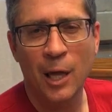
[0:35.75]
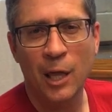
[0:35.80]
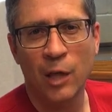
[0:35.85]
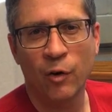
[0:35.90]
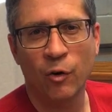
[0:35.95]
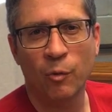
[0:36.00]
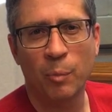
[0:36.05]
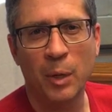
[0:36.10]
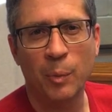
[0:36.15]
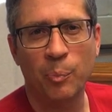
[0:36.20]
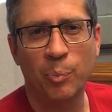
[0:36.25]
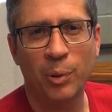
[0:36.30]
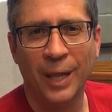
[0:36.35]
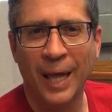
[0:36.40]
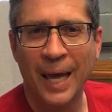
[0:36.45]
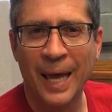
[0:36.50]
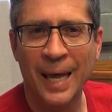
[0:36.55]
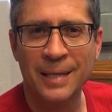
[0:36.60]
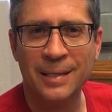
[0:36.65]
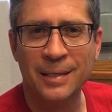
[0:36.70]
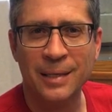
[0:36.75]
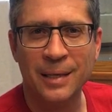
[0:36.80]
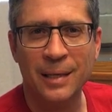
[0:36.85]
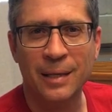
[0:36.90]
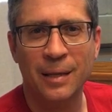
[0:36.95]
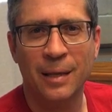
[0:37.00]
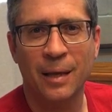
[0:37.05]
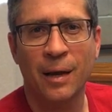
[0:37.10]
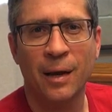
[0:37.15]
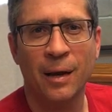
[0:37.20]
There will be plants
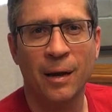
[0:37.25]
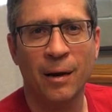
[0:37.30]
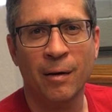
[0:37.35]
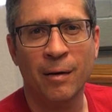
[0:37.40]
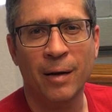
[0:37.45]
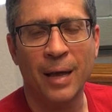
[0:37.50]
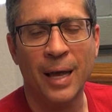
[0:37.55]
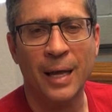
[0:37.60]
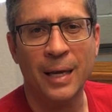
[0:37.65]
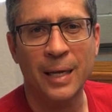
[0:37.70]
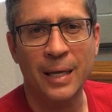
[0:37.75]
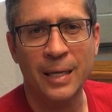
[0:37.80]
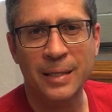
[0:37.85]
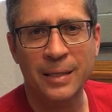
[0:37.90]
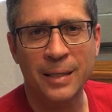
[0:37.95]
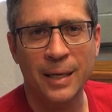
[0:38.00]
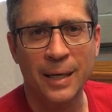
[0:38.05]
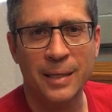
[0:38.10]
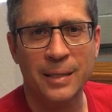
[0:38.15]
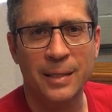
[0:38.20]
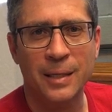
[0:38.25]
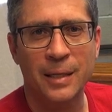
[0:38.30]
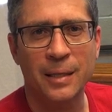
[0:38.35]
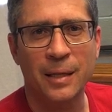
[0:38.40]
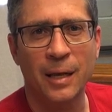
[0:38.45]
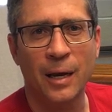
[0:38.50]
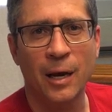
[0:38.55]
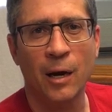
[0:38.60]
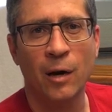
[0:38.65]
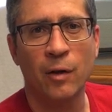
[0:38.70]
in there and insects in
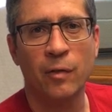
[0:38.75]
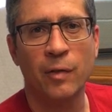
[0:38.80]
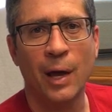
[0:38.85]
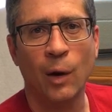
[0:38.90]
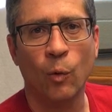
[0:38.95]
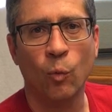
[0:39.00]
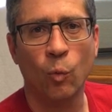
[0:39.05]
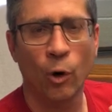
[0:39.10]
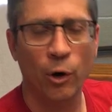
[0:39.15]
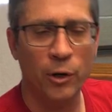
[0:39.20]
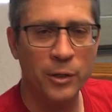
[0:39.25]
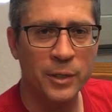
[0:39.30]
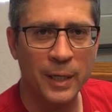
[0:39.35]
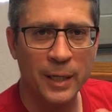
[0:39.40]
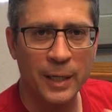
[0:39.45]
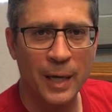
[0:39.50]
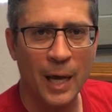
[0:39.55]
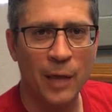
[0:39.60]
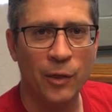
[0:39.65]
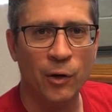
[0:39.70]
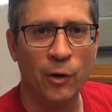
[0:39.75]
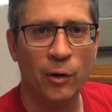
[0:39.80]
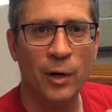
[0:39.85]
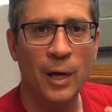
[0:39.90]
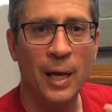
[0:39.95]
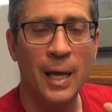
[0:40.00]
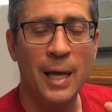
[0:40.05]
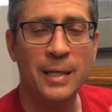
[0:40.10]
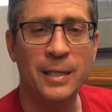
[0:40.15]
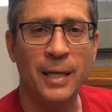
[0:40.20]
there that work together
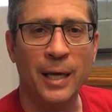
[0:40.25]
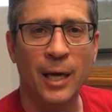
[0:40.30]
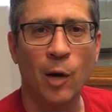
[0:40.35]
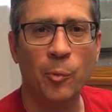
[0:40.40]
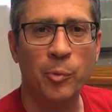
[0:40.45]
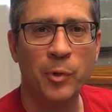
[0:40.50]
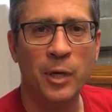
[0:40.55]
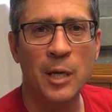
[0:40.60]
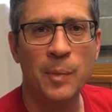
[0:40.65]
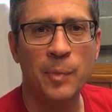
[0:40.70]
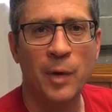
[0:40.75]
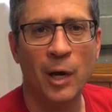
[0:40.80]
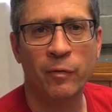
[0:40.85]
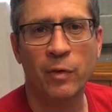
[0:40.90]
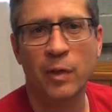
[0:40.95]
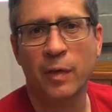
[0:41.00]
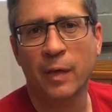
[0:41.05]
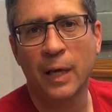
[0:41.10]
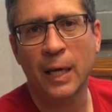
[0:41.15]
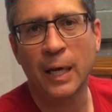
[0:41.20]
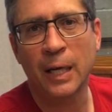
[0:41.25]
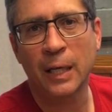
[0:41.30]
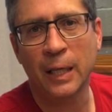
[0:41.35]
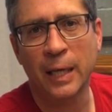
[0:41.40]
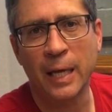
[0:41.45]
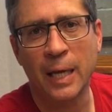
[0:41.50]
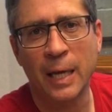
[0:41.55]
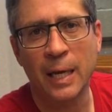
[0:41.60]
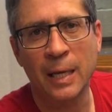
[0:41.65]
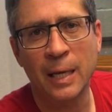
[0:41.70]
to help keep everything
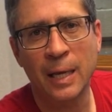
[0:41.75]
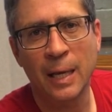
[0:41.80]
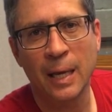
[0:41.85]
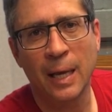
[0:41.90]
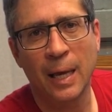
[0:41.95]
clean.